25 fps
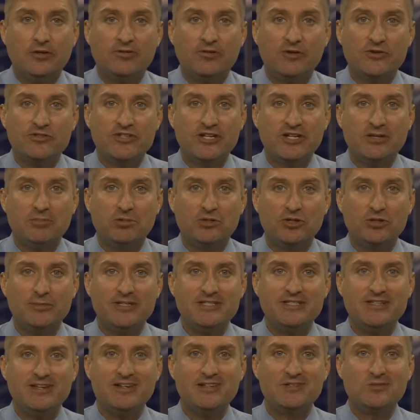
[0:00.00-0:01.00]
University
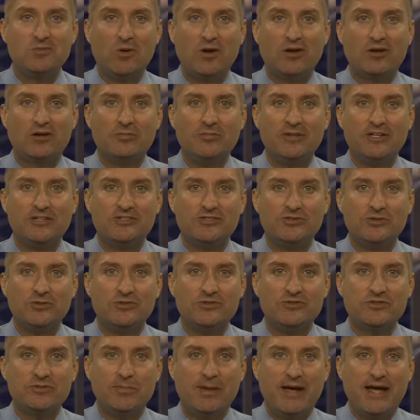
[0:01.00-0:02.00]
Bloomington is welcoming
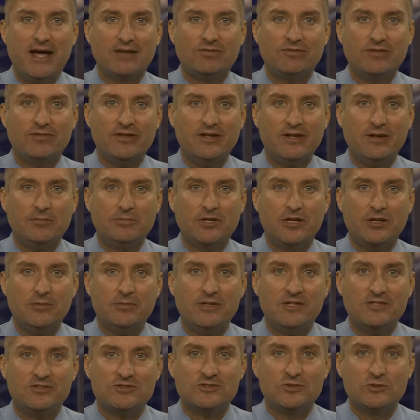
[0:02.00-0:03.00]
students back for the
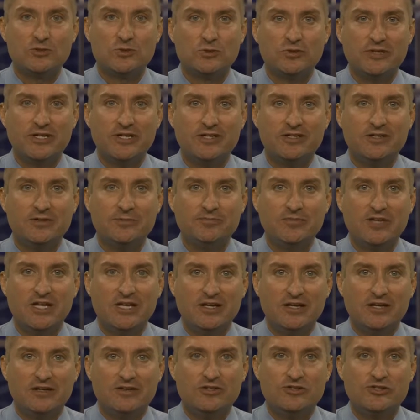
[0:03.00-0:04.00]
upcoming school year.
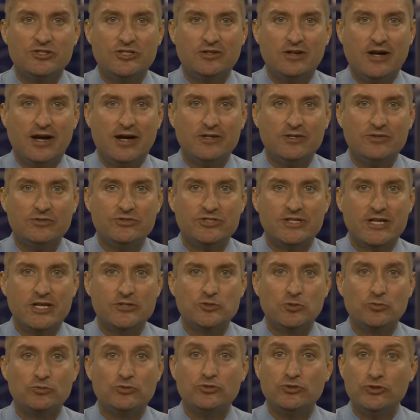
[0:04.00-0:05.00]
This year, IU
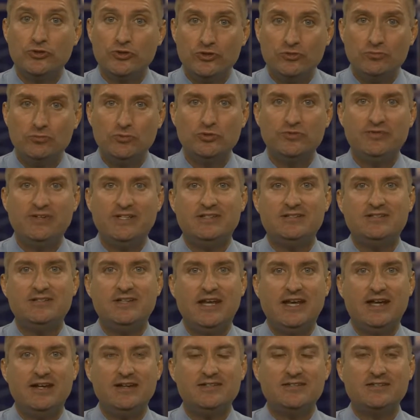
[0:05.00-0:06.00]
scheduled two move-in
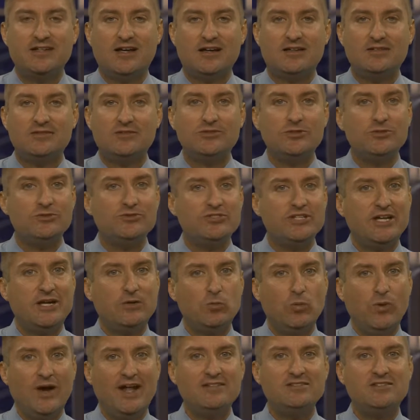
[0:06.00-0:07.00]
days on Tuesday
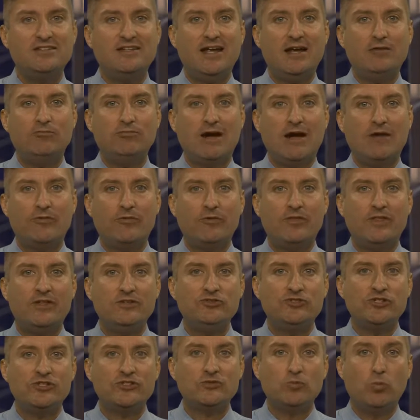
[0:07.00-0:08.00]
and Wednesday rather
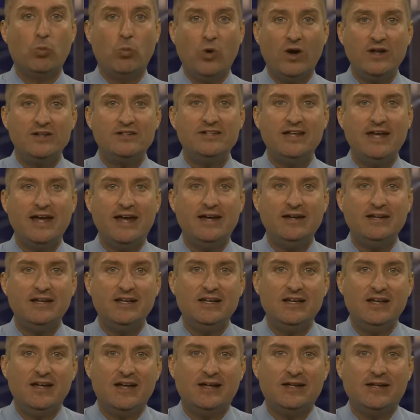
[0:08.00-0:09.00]
than just one day
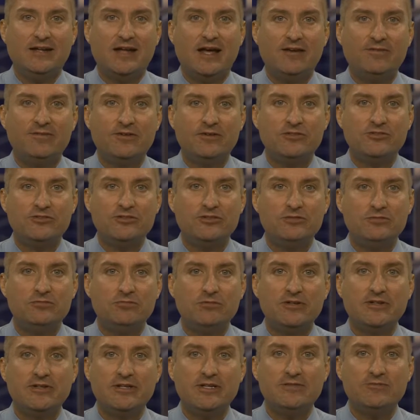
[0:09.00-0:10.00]
in an effort to
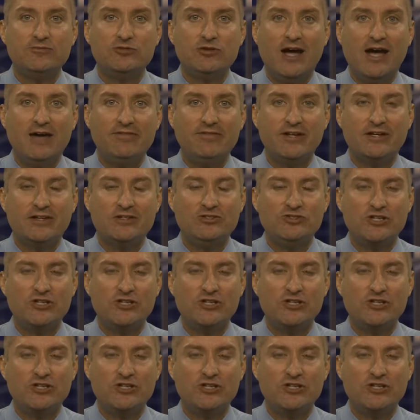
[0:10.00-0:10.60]
relieve traffic